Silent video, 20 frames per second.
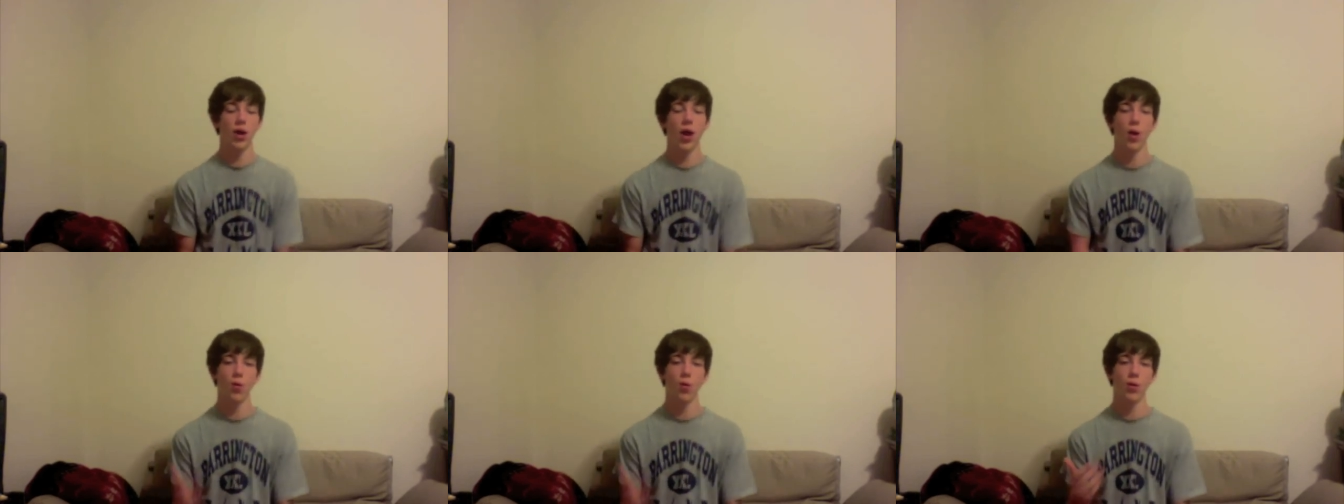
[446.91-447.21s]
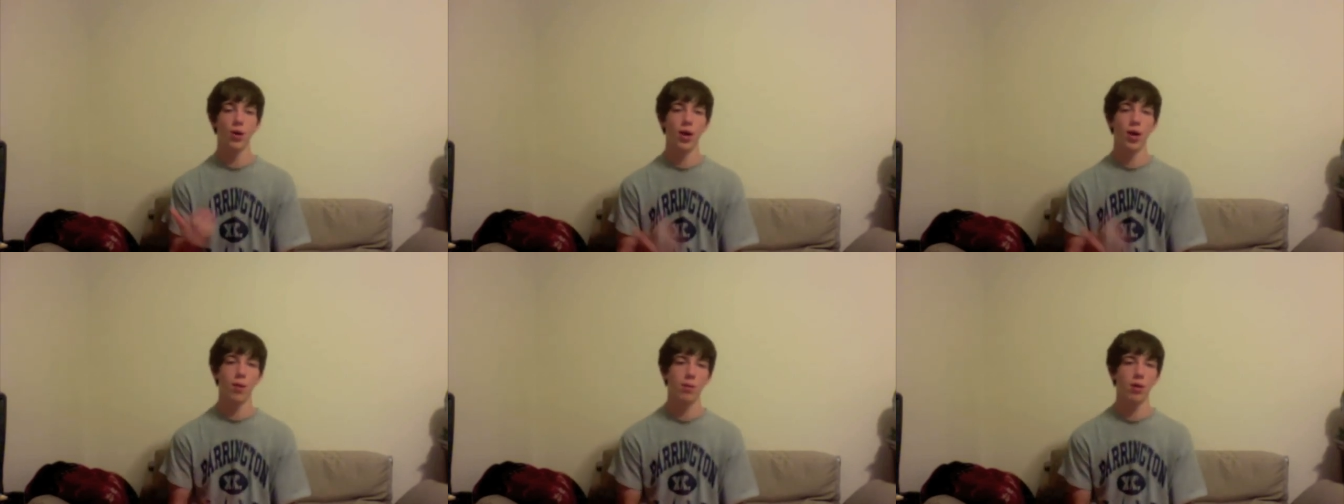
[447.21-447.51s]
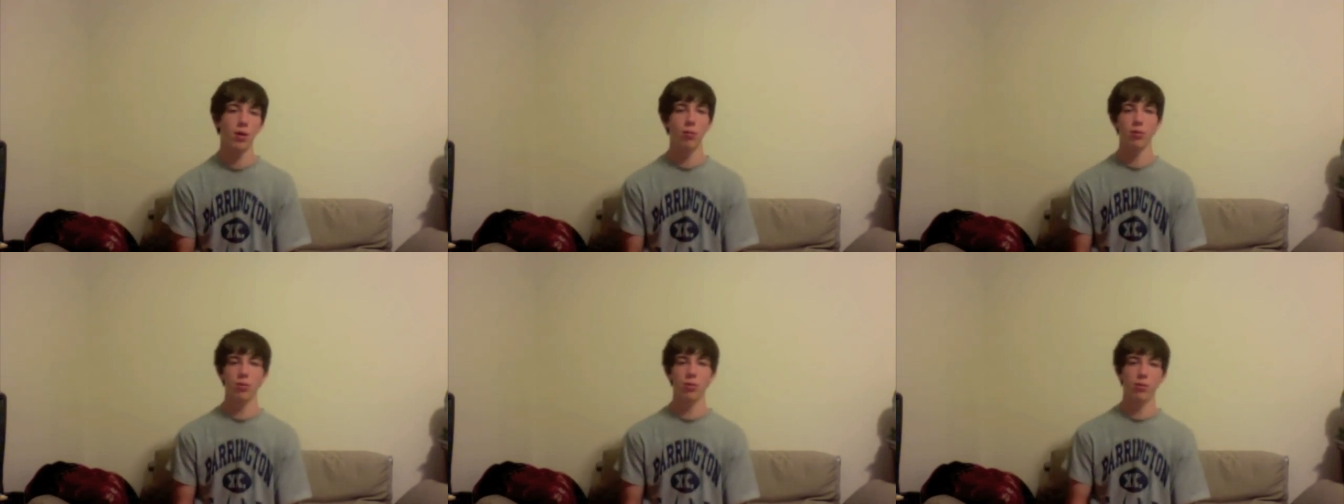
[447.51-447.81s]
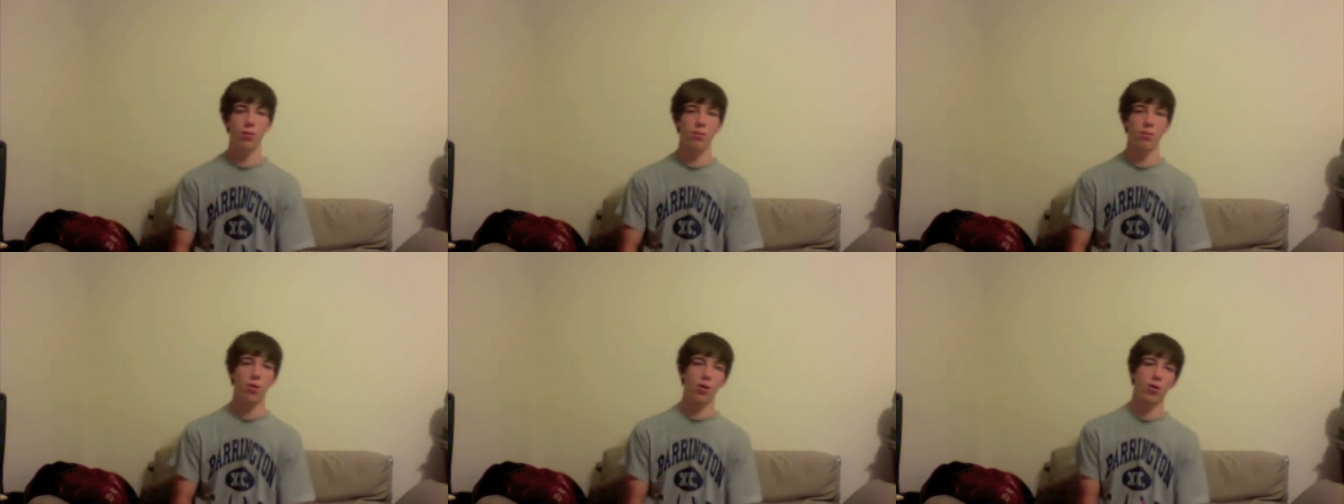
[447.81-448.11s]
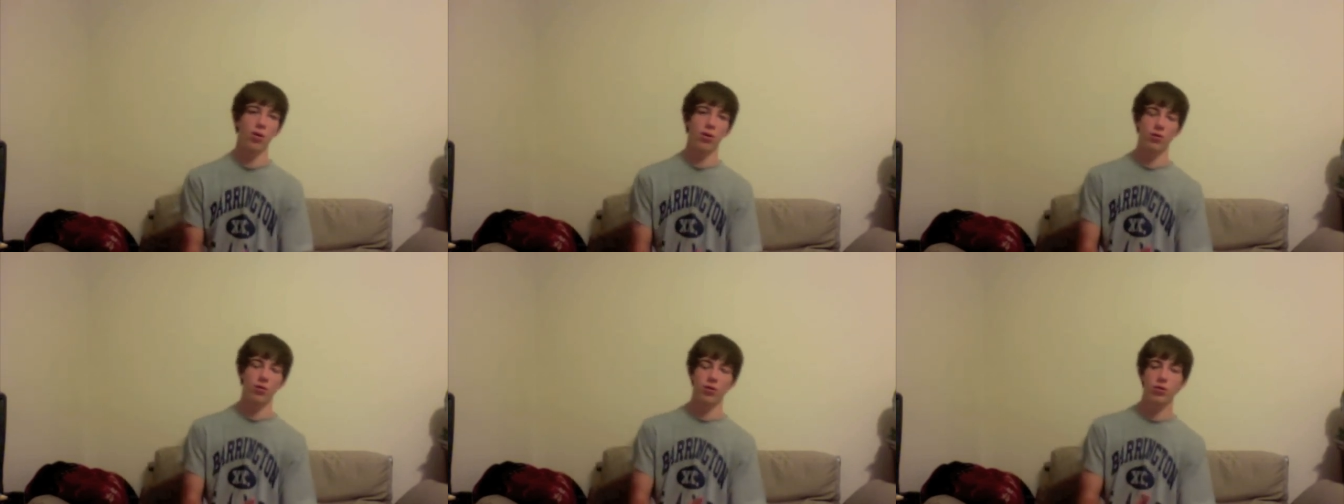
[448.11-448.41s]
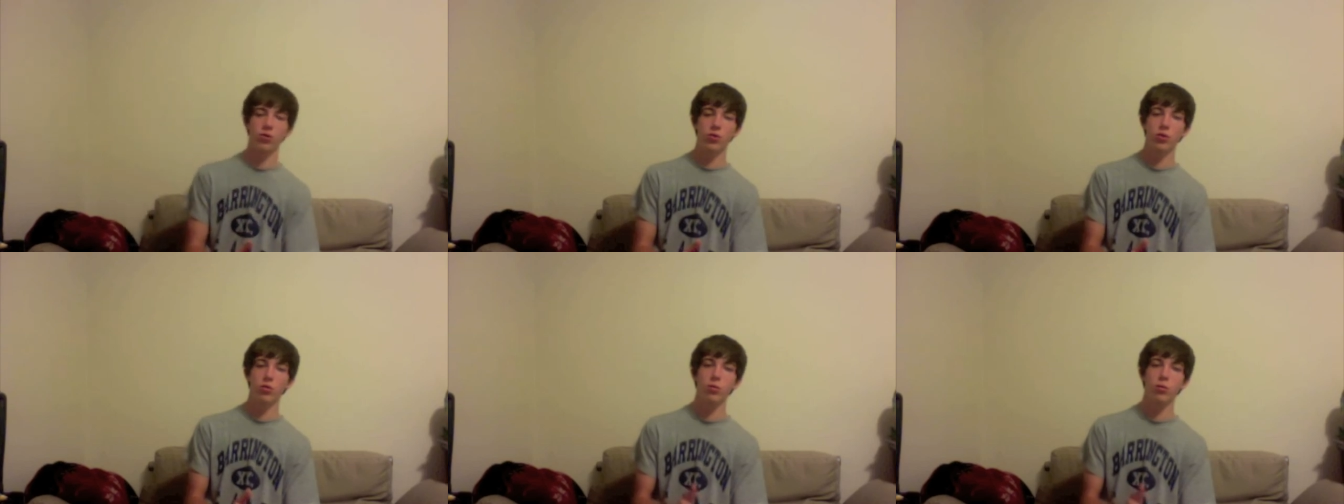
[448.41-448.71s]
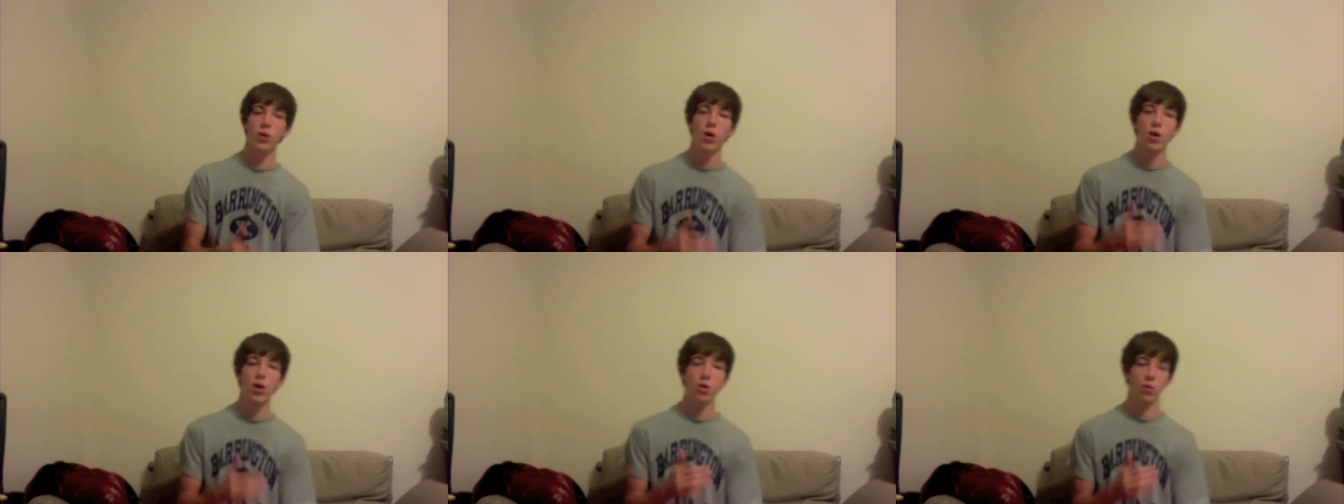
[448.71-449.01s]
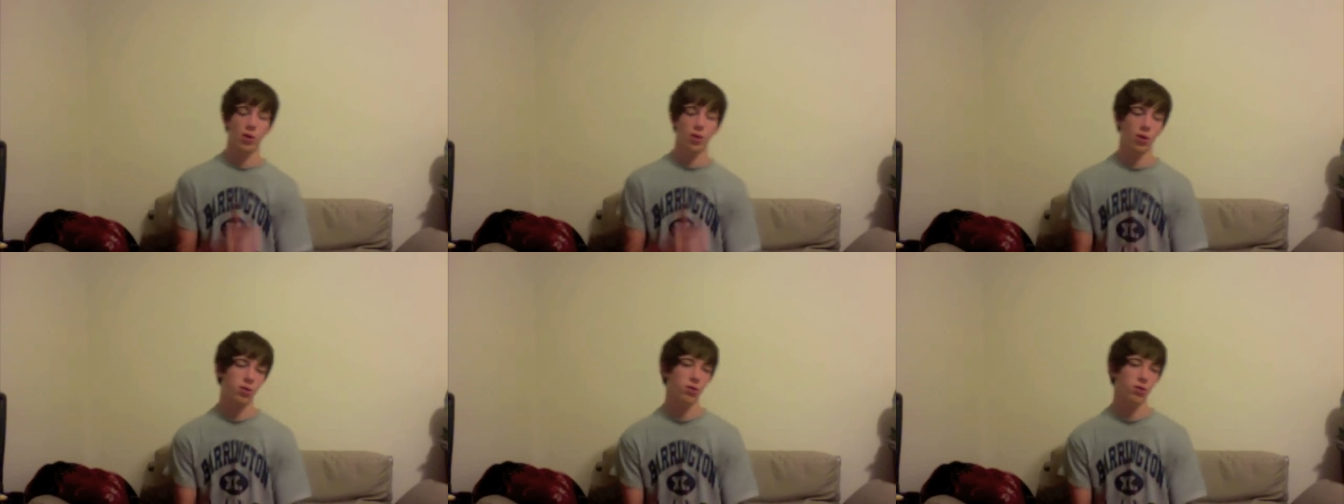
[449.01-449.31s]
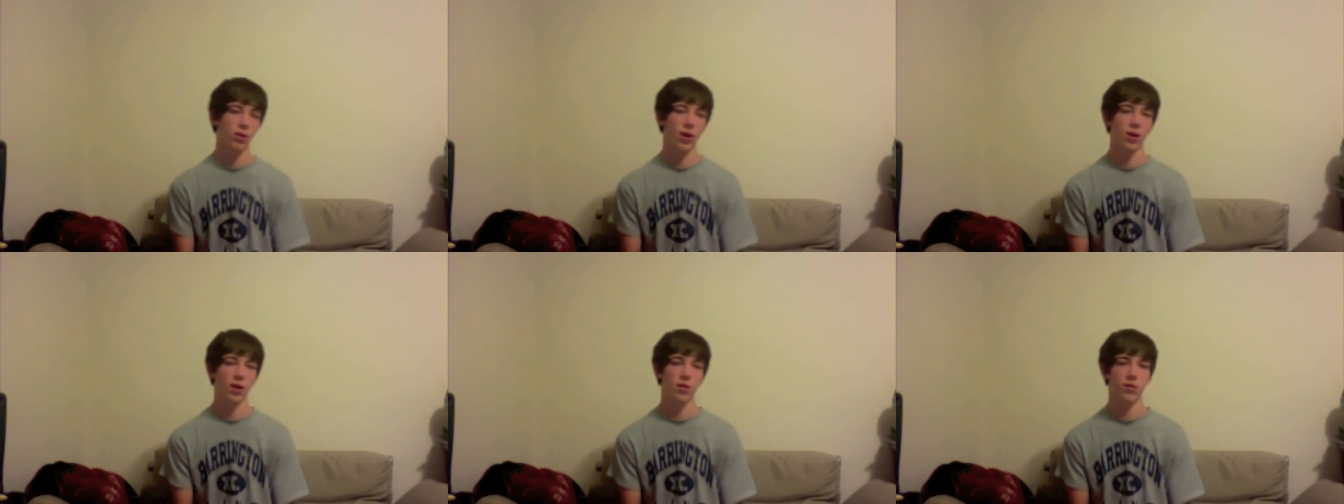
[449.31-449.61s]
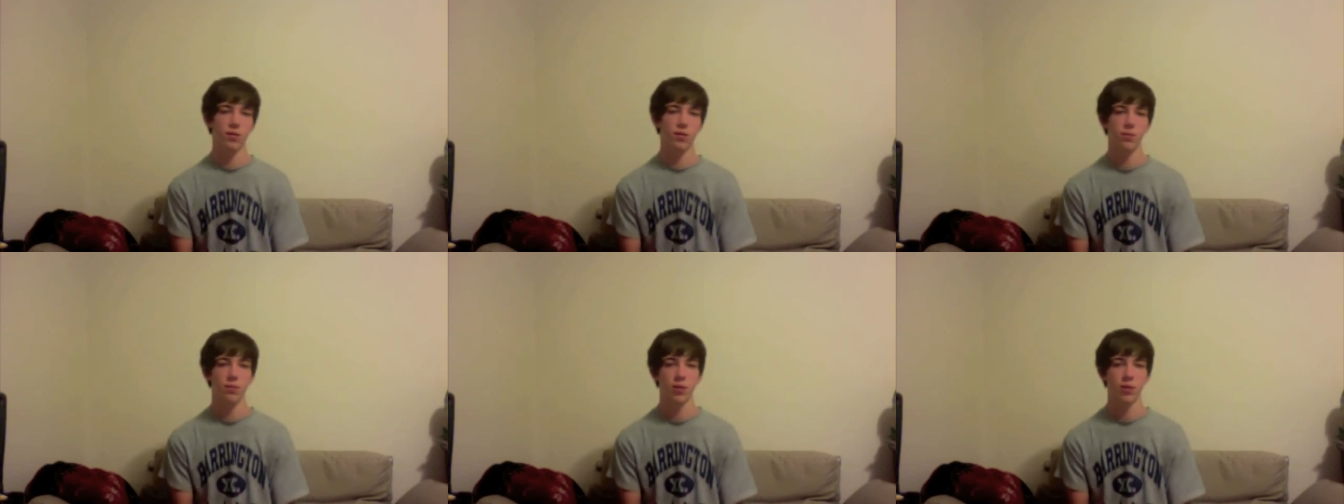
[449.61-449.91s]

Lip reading: I would not be able to be a partner of YouTube without you guys.